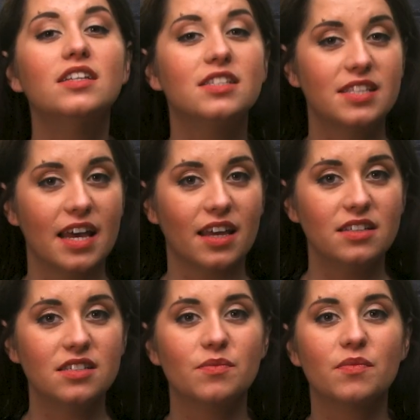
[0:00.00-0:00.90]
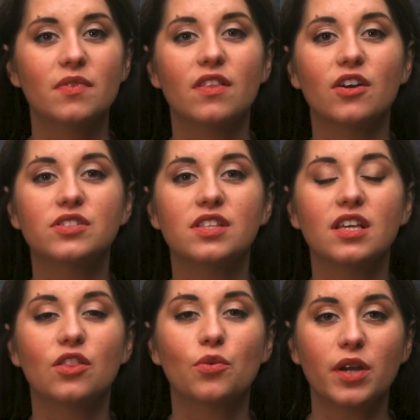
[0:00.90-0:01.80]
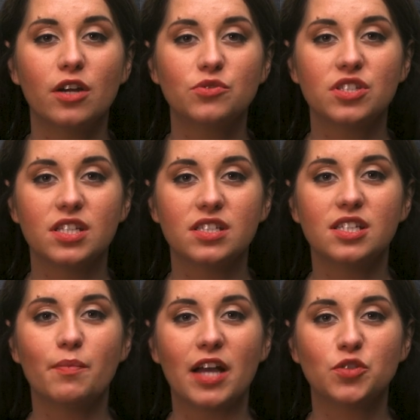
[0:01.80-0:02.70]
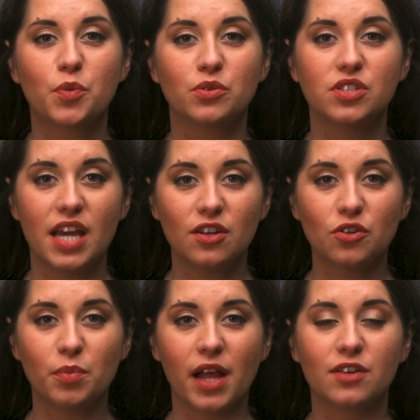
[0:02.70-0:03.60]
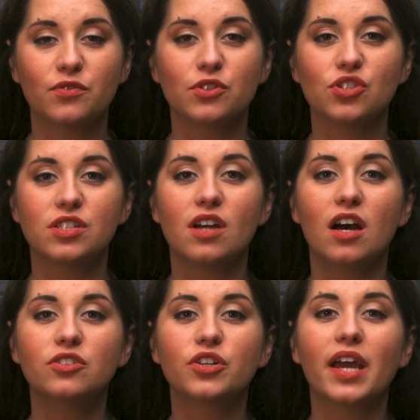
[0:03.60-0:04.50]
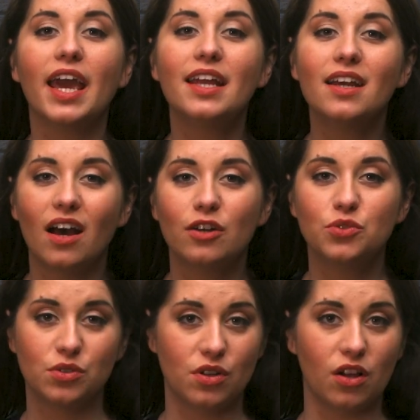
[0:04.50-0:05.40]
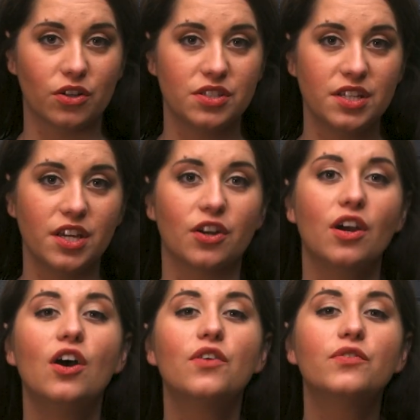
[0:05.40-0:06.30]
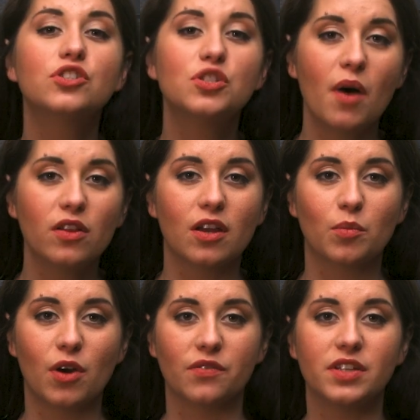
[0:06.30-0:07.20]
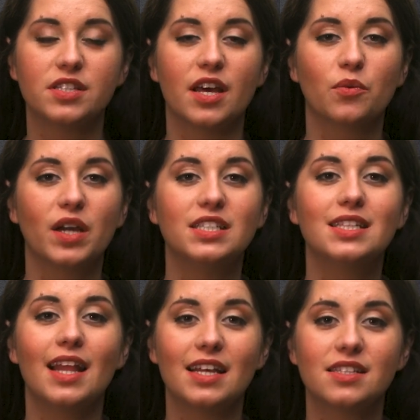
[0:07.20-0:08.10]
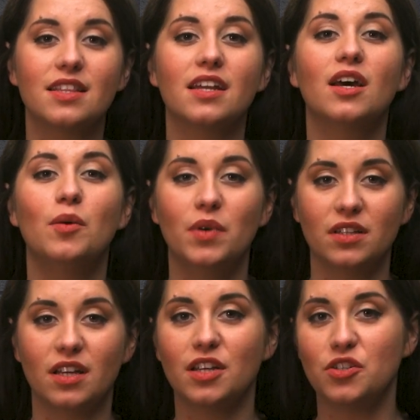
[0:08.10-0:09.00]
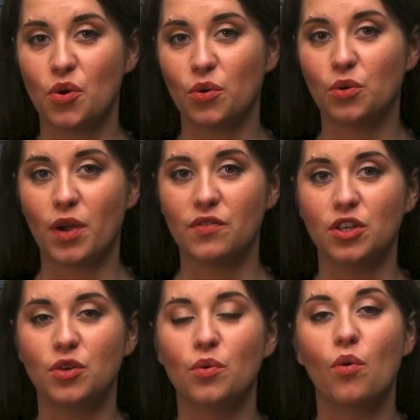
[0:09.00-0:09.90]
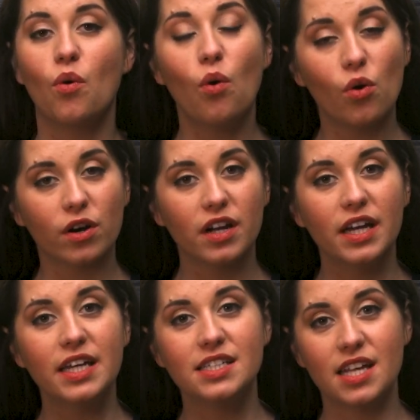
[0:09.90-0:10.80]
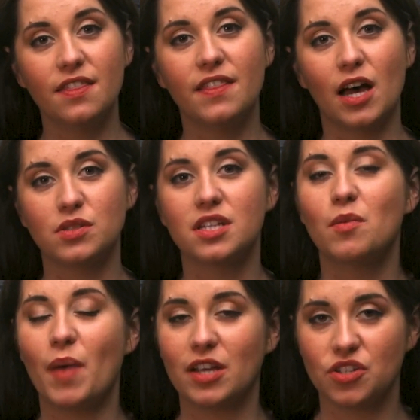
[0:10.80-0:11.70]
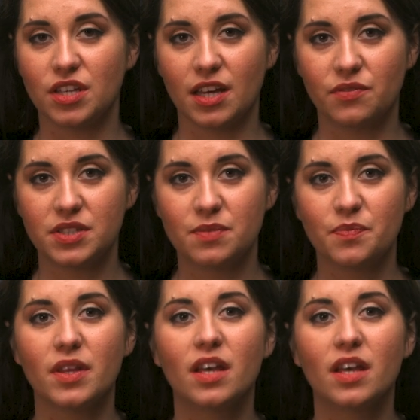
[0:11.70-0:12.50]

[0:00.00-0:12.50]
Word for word: Second, there's the three sixty Match Pro Standard plan for just under eight hundred dollars a year for small nonprofits that raise less than a million in total revenue or ten thousand dollars in matching gifts.